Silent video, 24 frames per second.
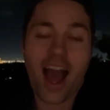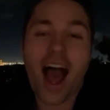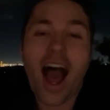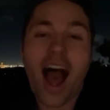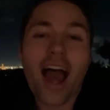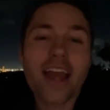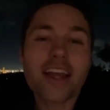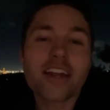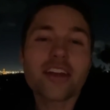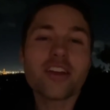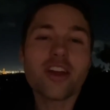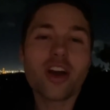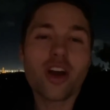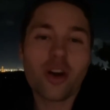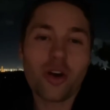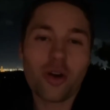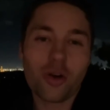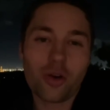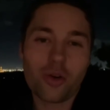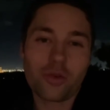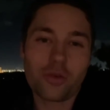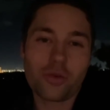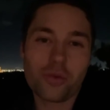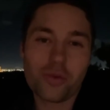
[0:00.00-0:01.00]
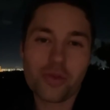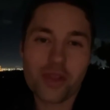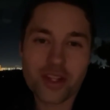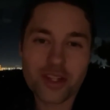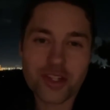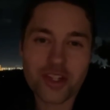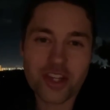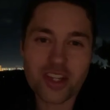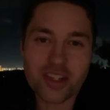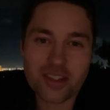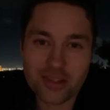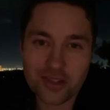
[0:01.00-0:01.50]
I know that
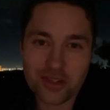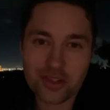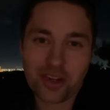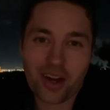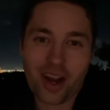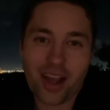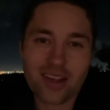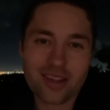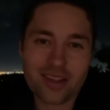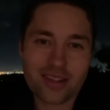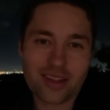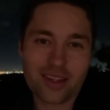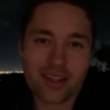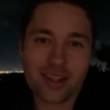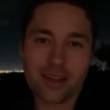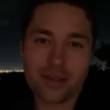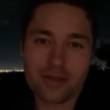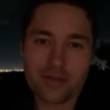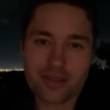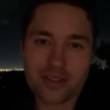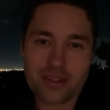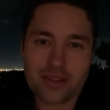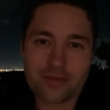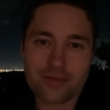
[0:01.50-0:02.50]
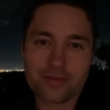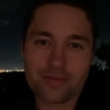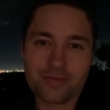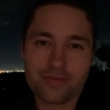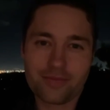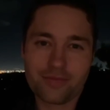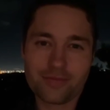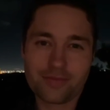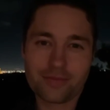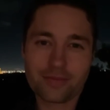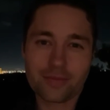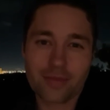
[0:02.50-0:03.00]
Jesus Christ lives.
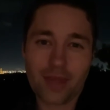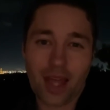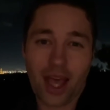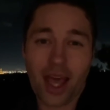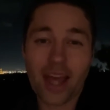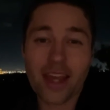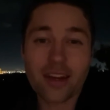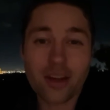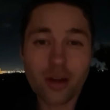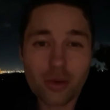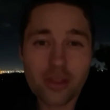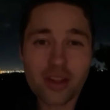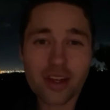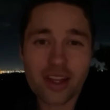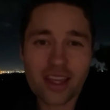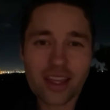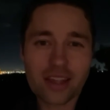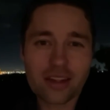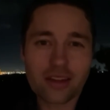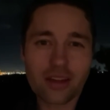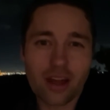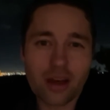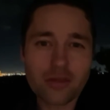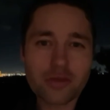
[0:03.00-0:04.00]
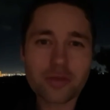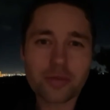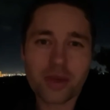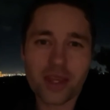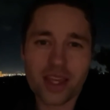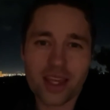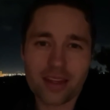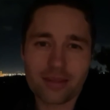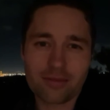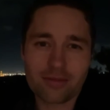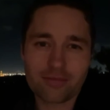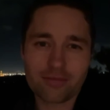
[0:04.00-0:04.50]
I know that he loves
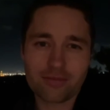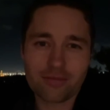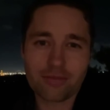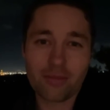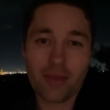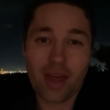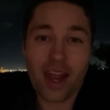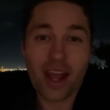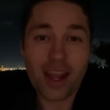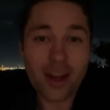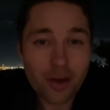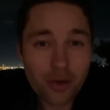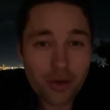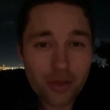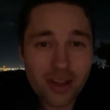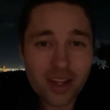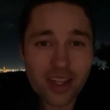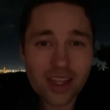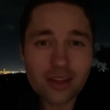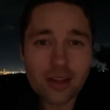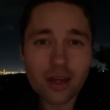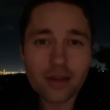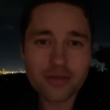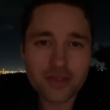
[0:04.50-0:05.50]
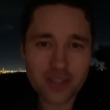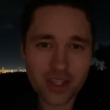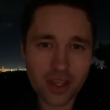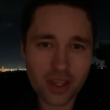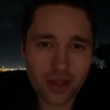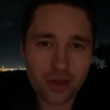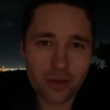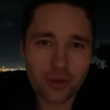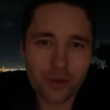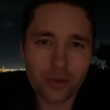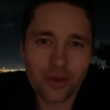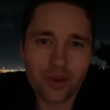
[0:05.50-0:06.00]
me. And I know that he loves
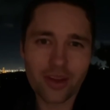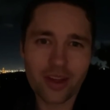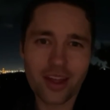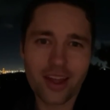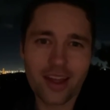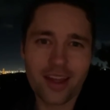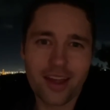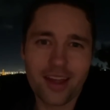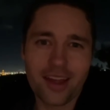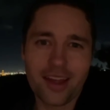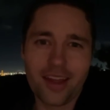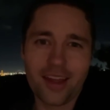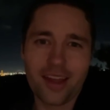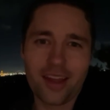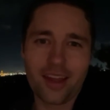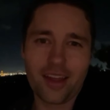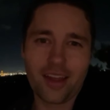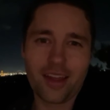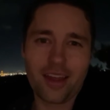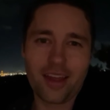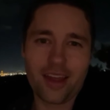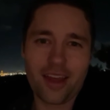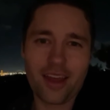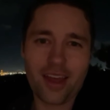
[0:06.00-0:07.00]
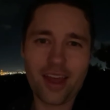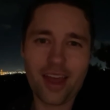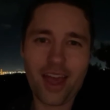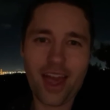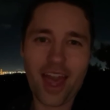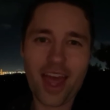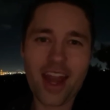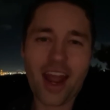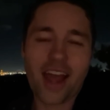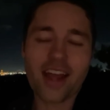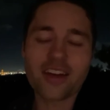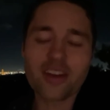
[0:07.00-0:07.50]
you.
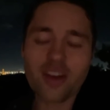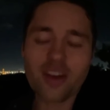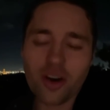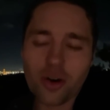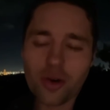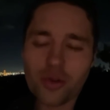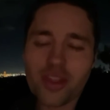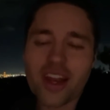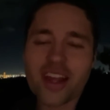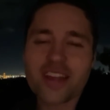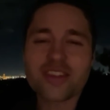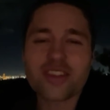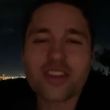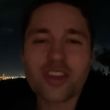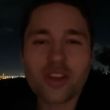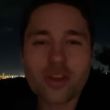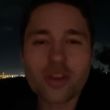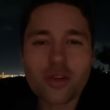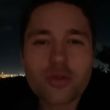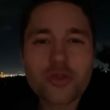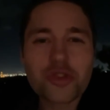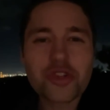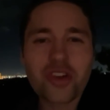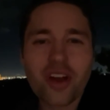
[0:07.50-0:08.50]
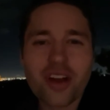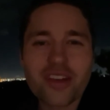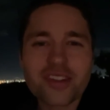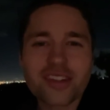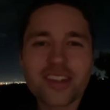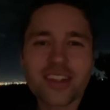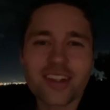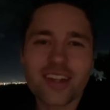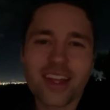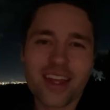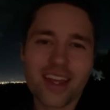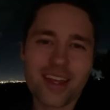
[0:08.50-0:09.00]
And I know that as you
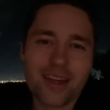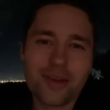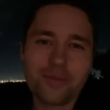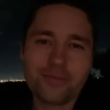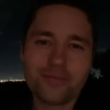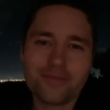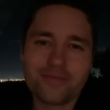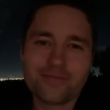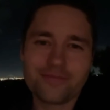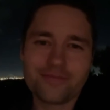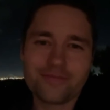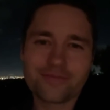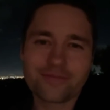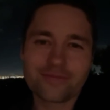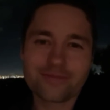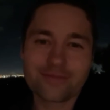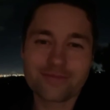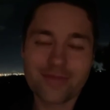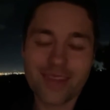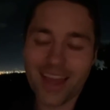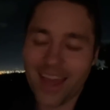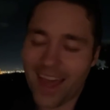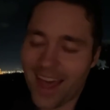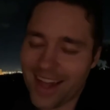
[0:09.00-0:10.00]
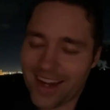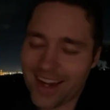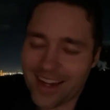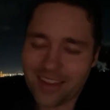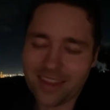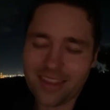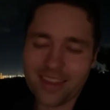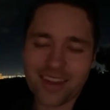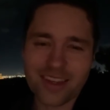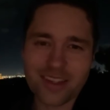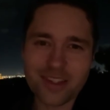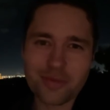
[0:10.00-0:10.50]
trust in him,
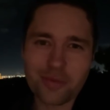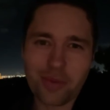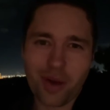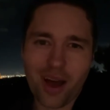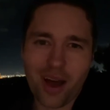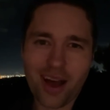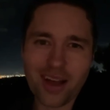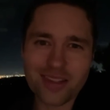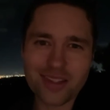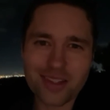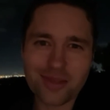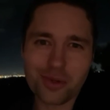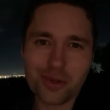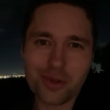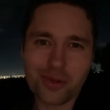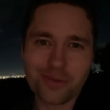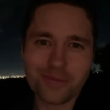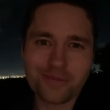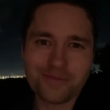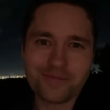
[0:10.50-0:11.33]
anything is possible.